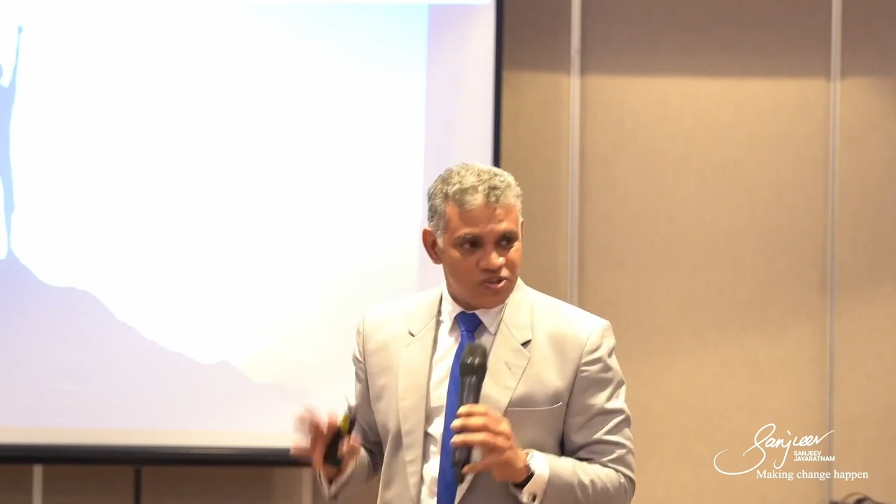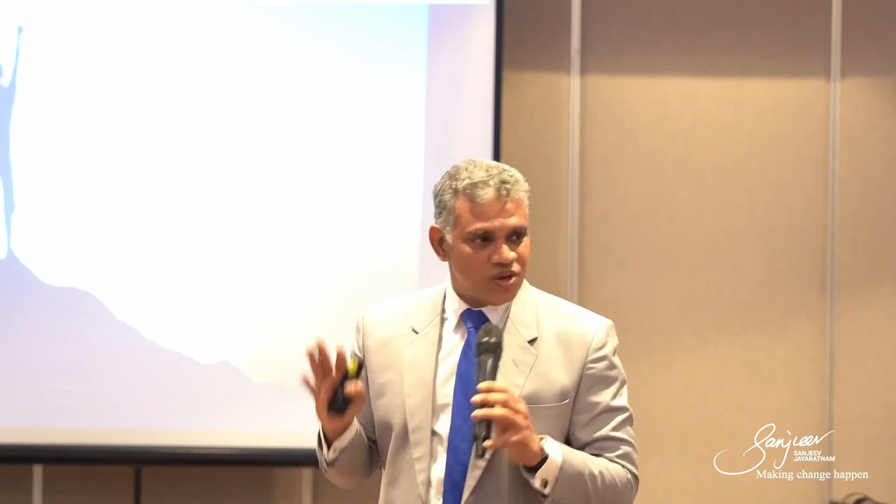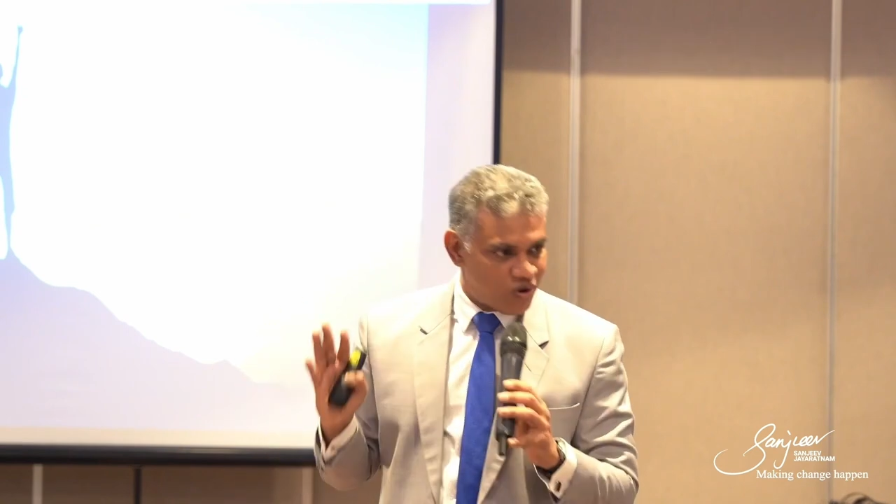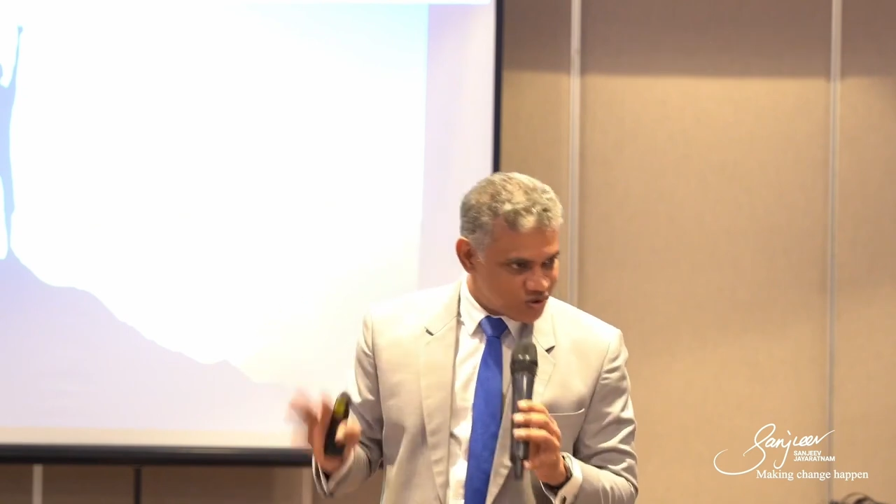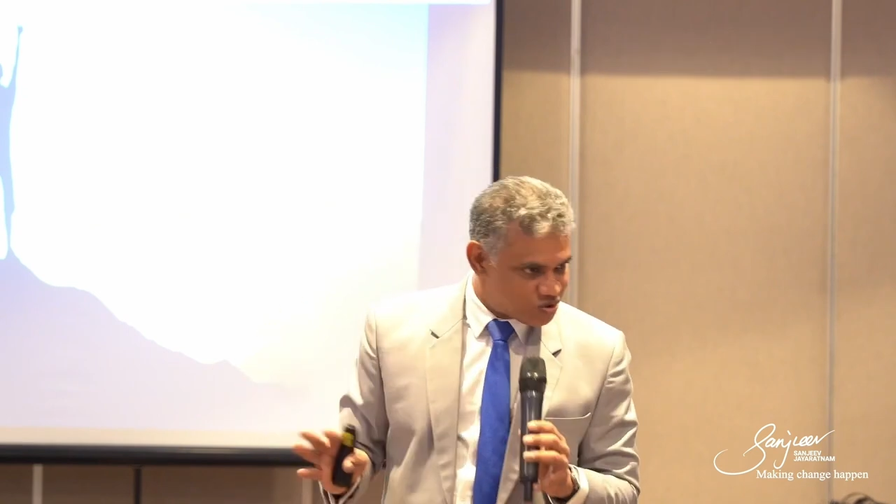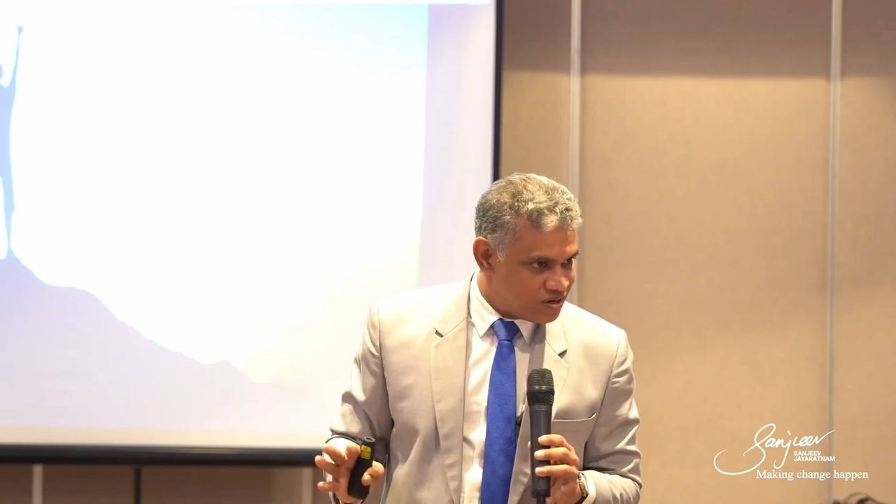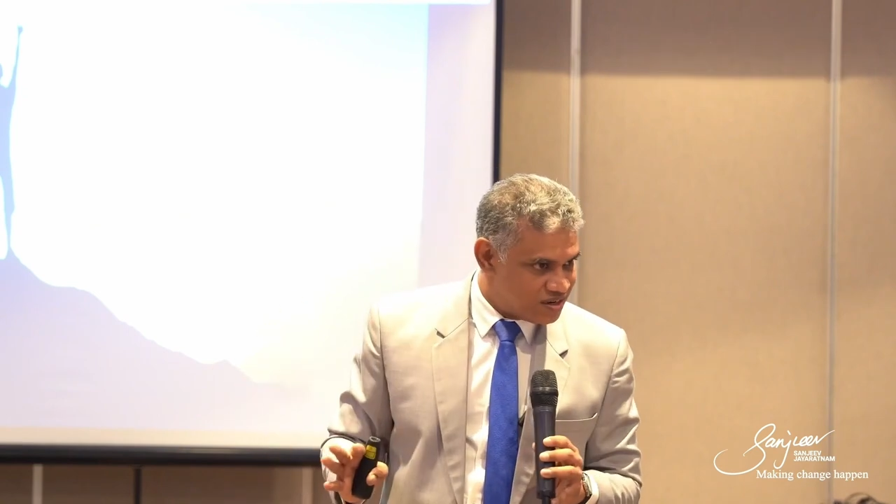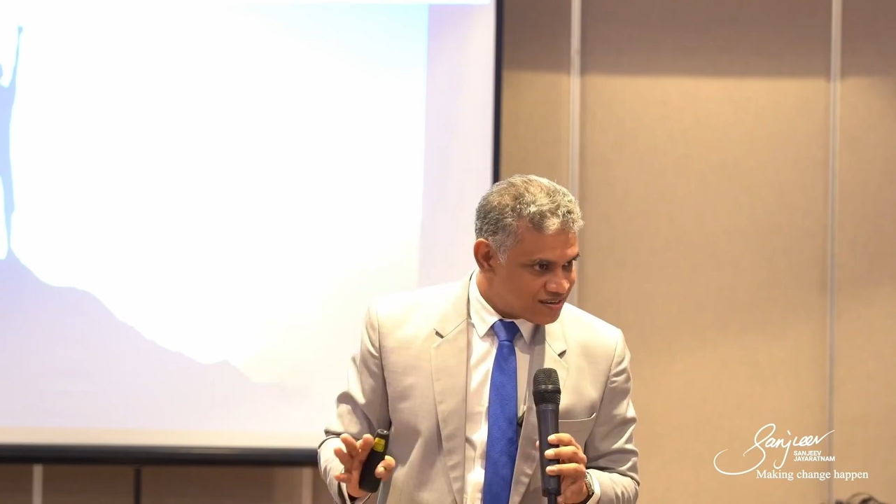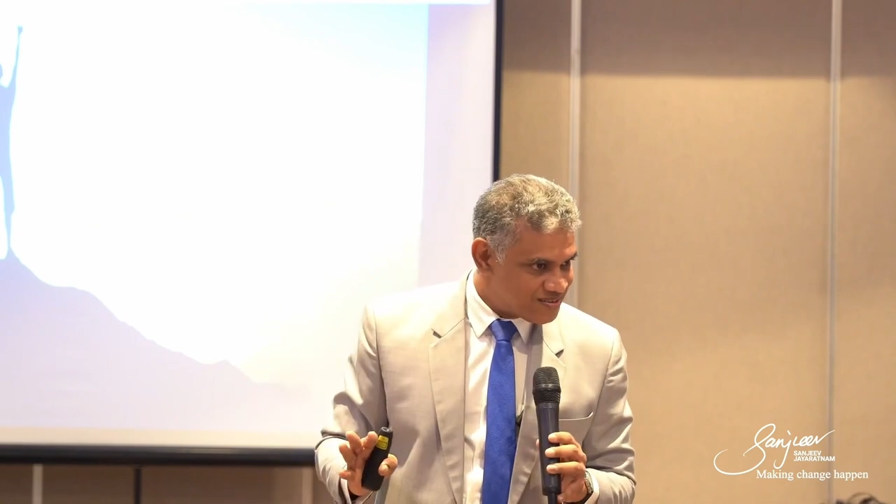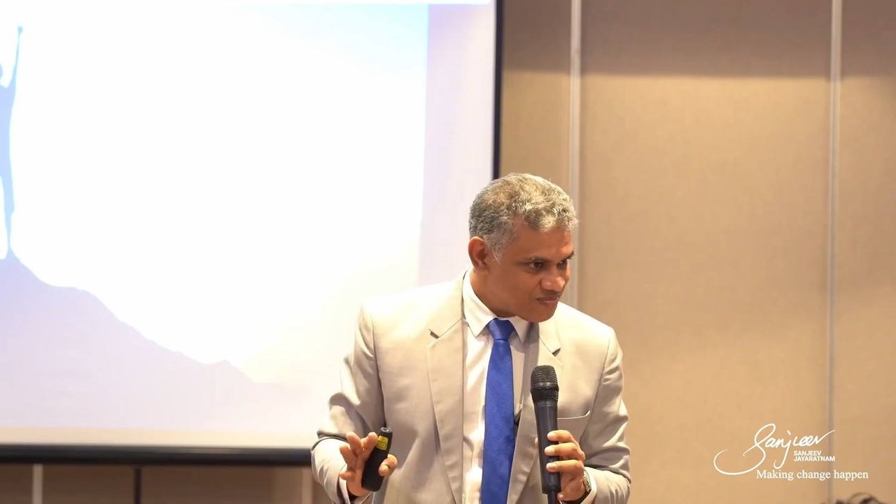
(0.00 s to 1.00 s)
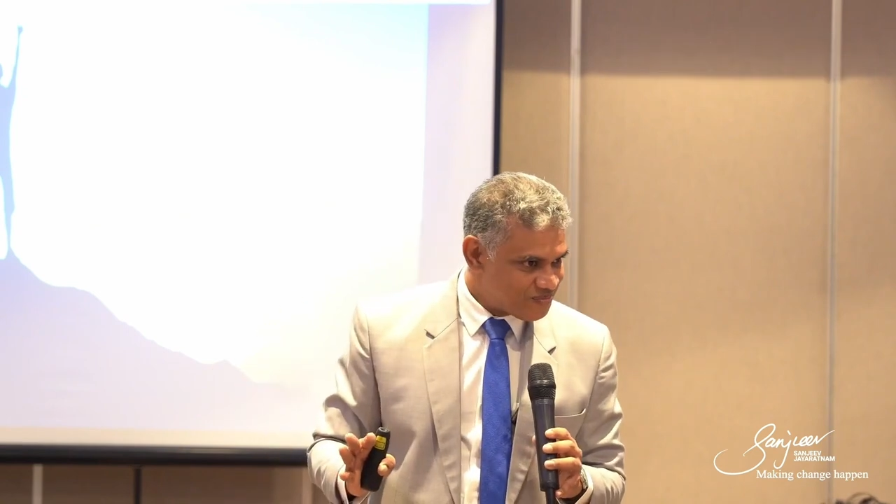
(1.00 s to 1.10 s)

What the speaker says: they want to learn.